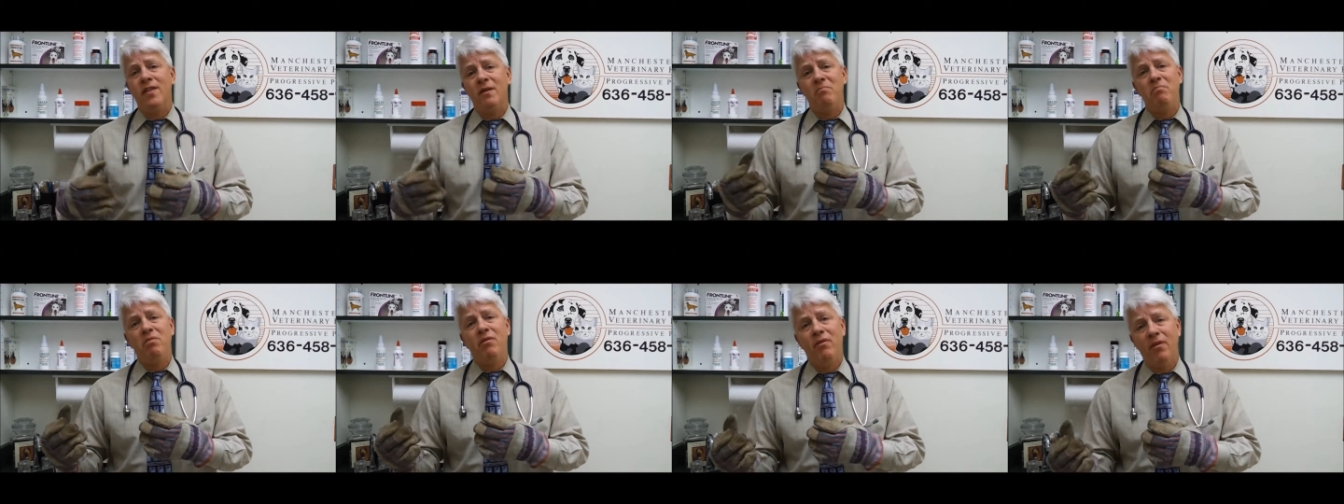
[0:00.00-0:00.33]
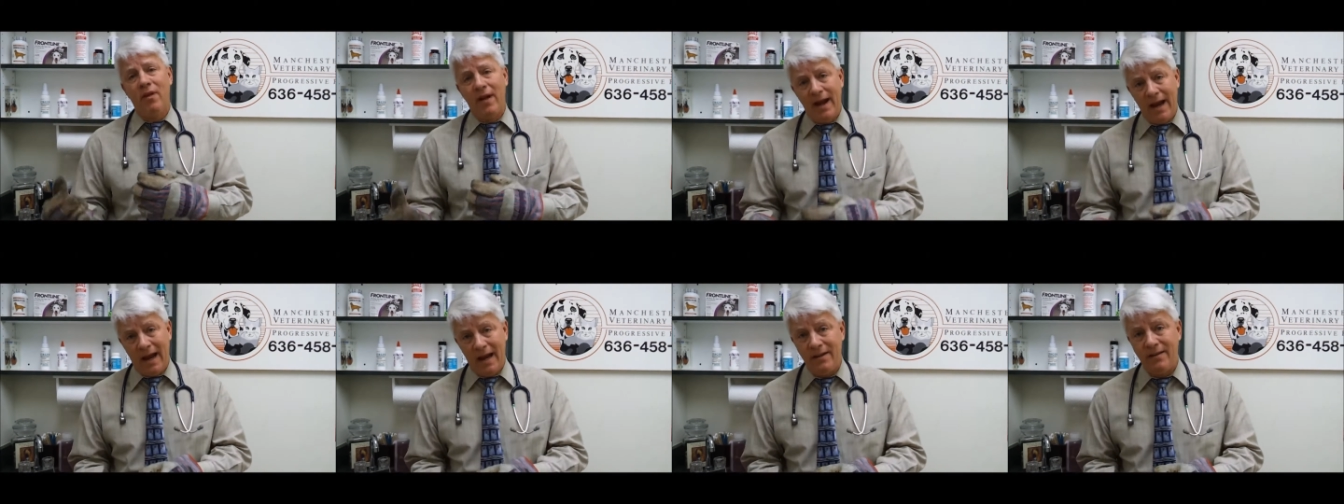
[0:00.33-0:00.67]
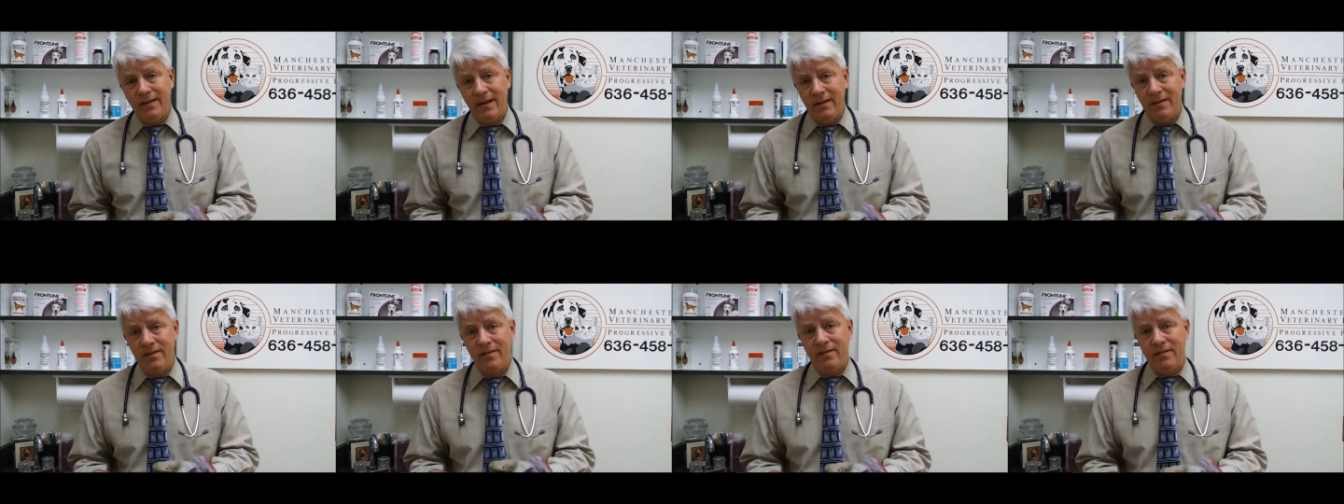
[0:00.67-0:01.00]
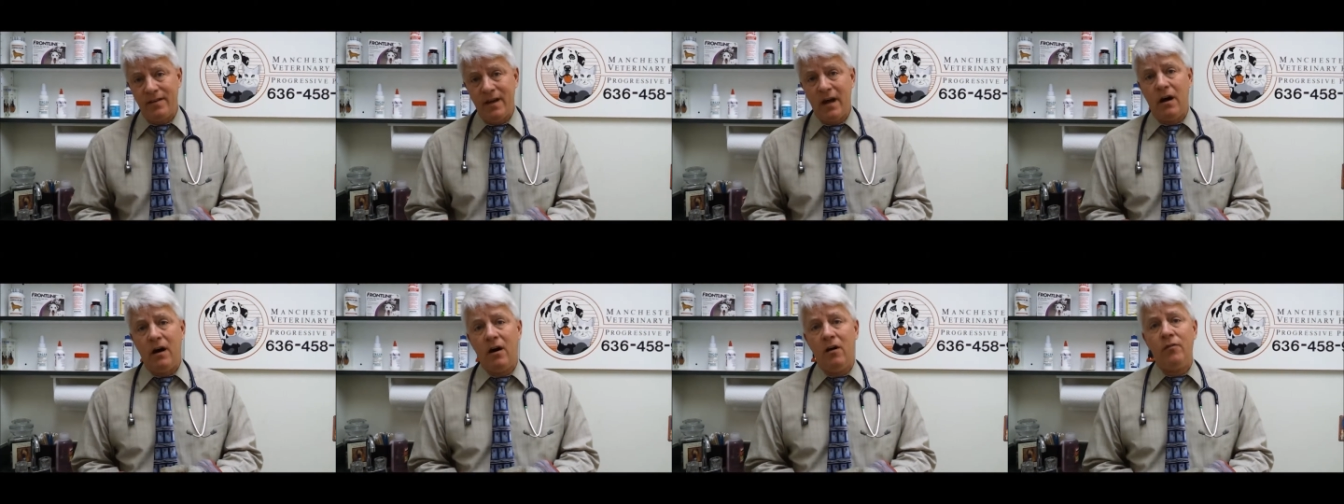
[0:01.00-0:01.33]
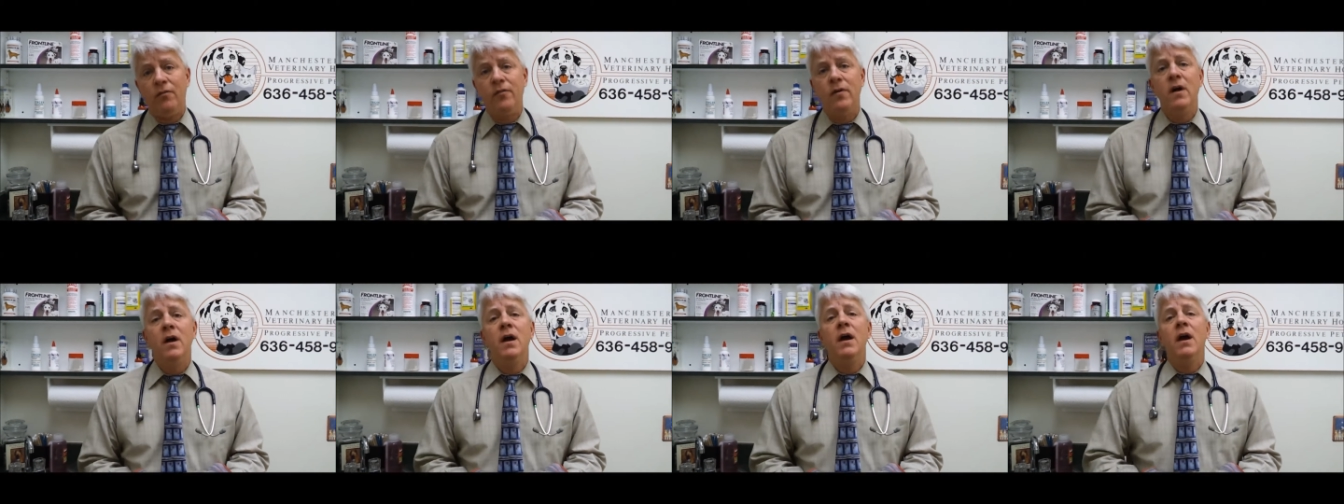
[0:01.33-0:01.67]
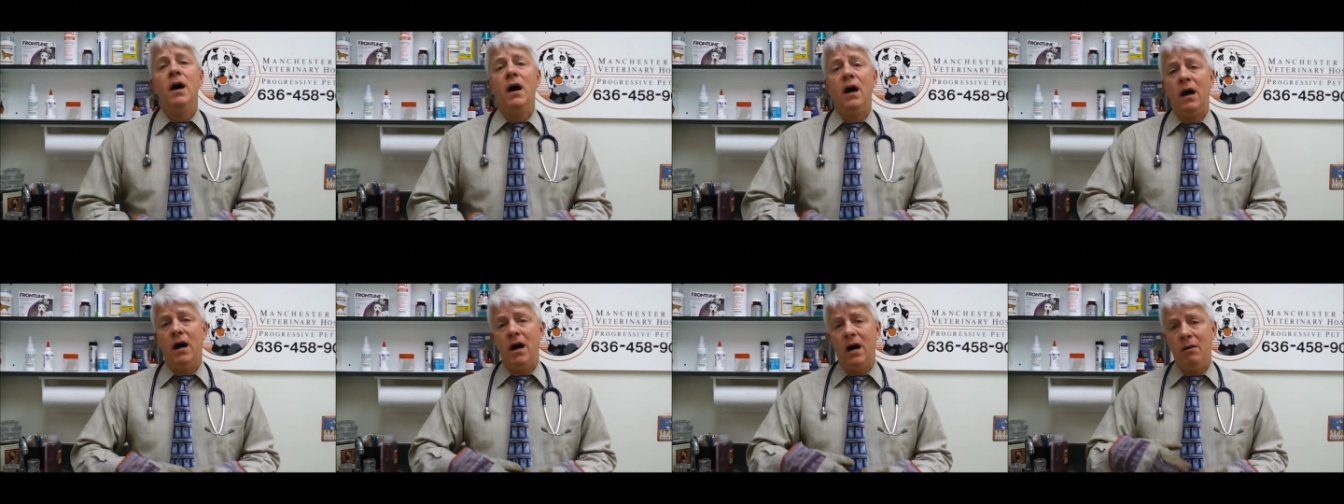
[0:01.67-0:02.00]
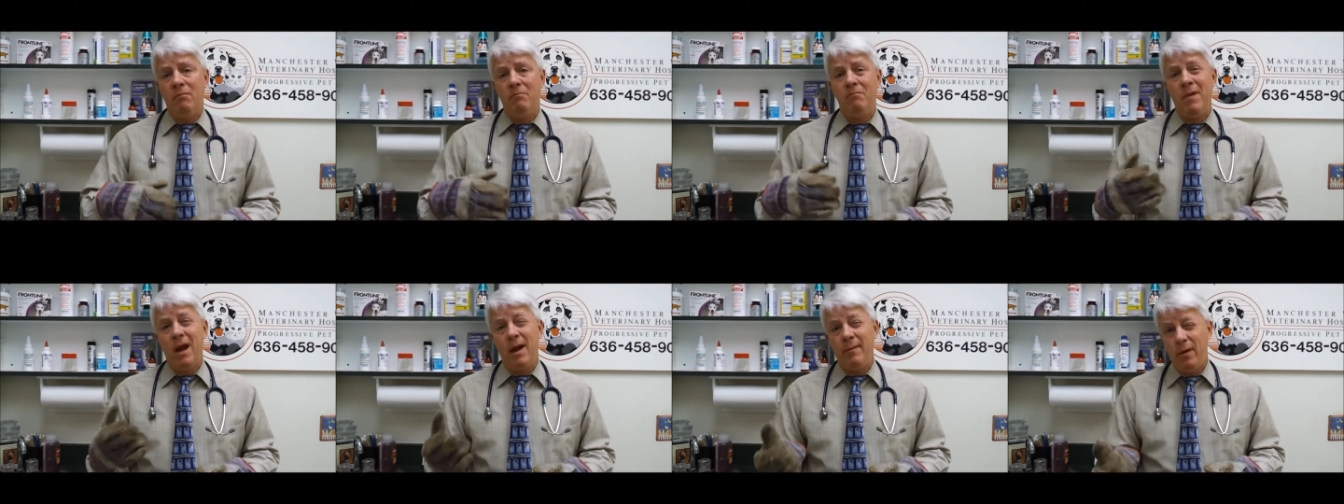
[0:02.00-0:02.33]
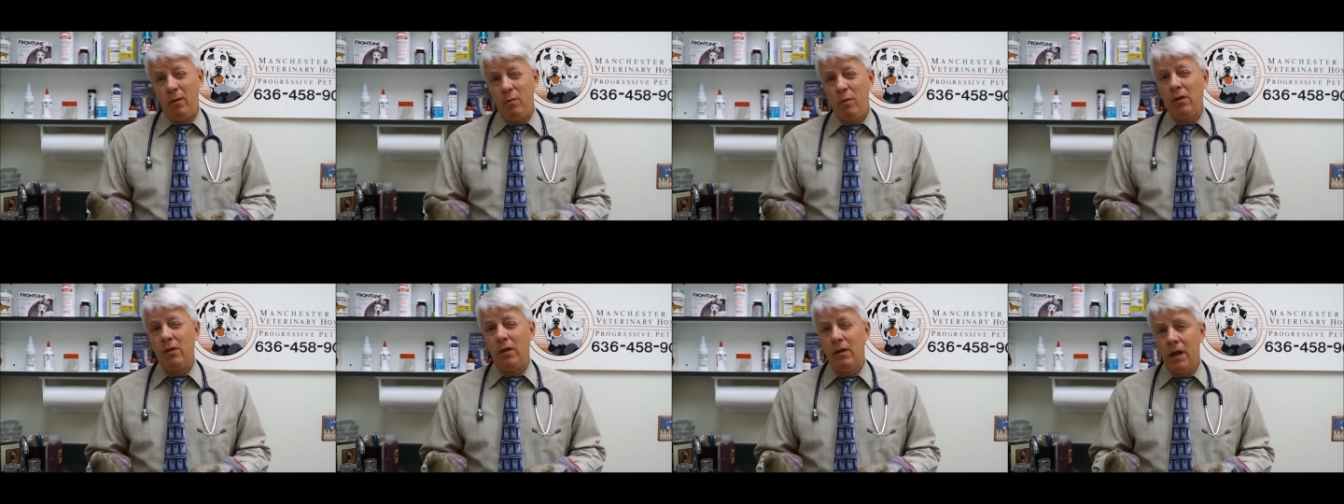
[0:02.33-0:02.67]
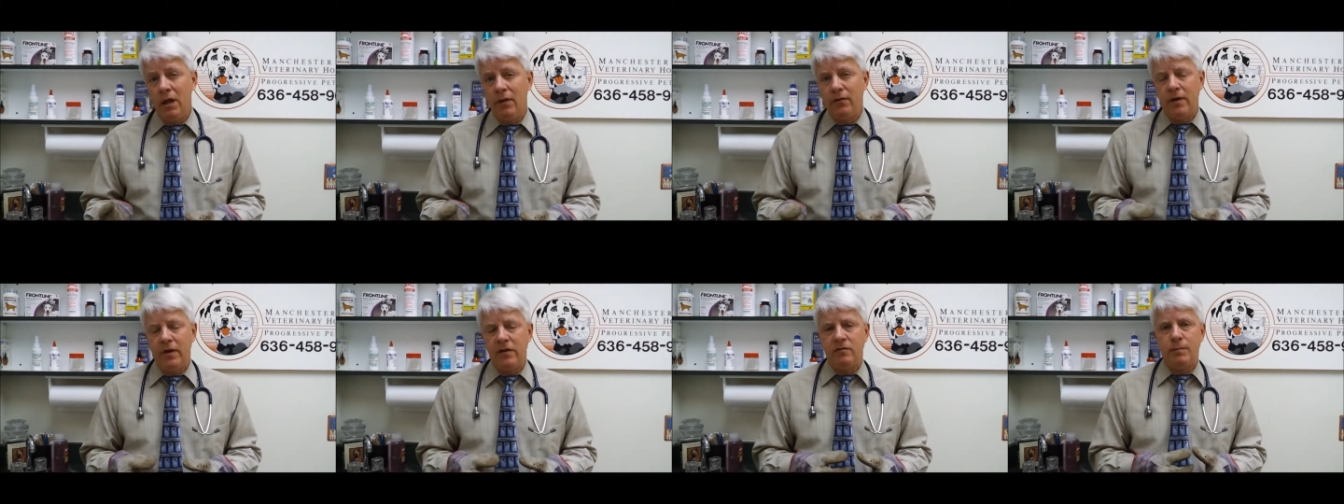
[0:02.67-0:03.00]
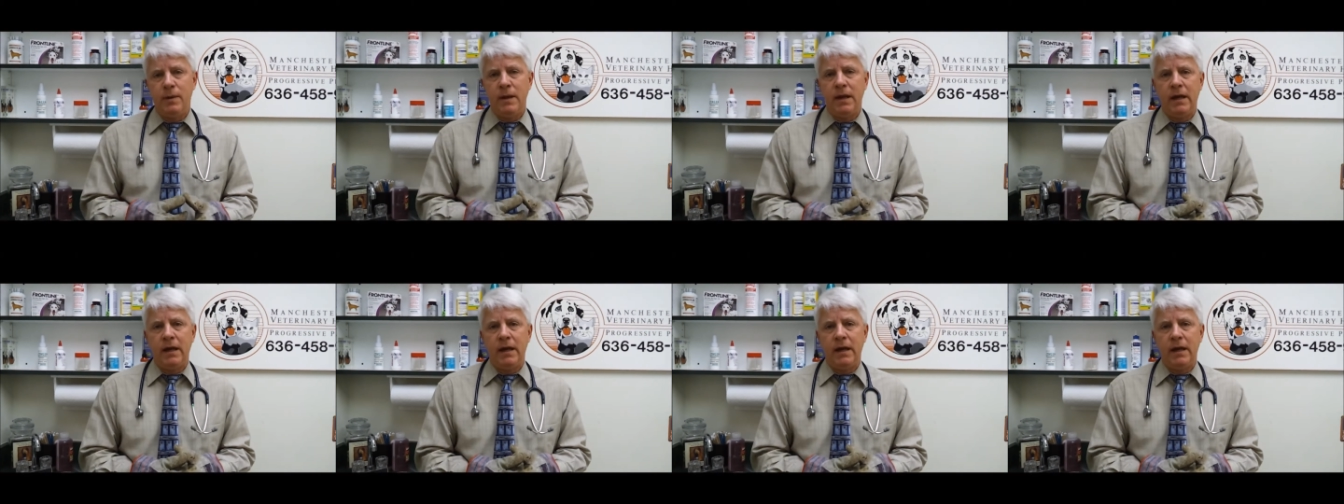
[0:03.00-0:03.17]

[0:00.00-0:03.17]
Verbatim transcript: the plant itself, uh, maybe with lilies